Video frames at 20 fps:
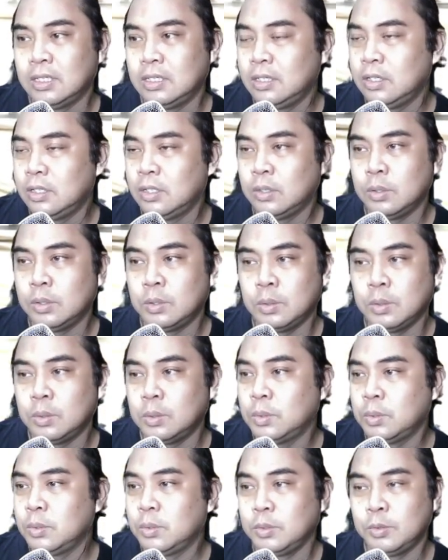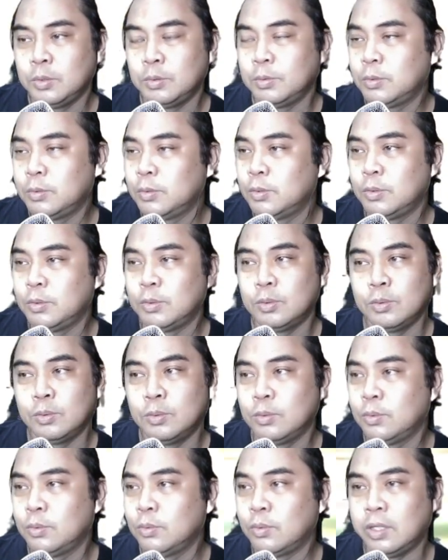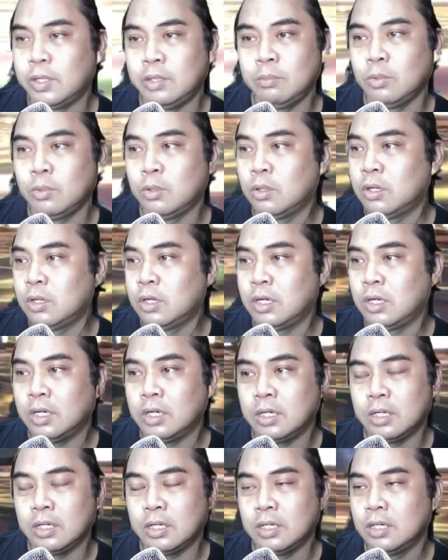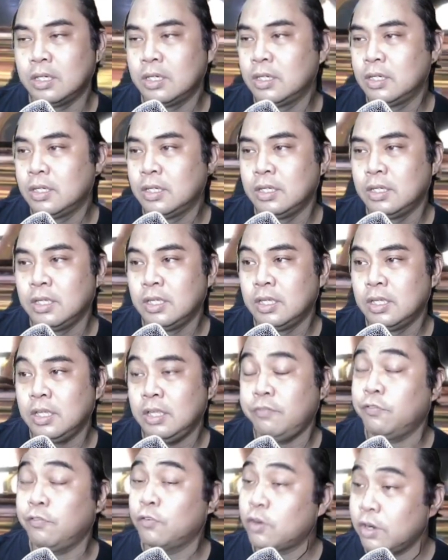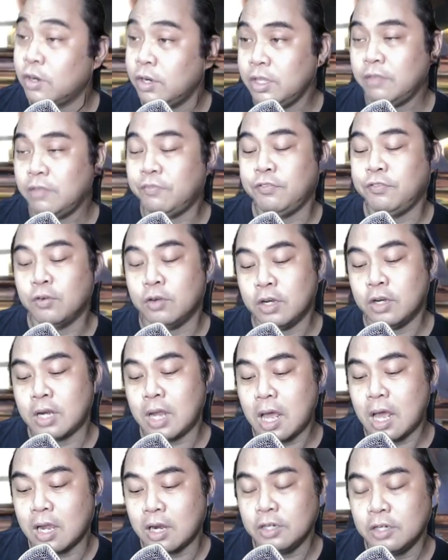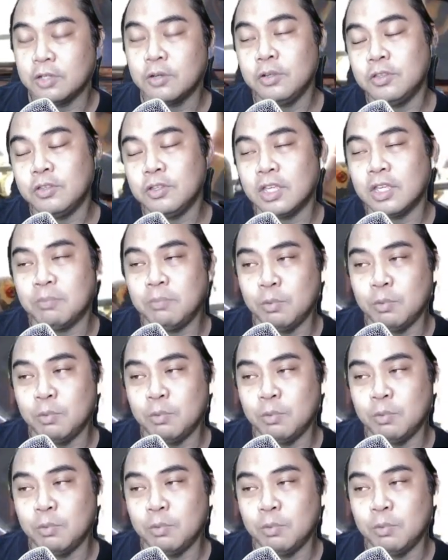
No. One more. If you aren't going to give me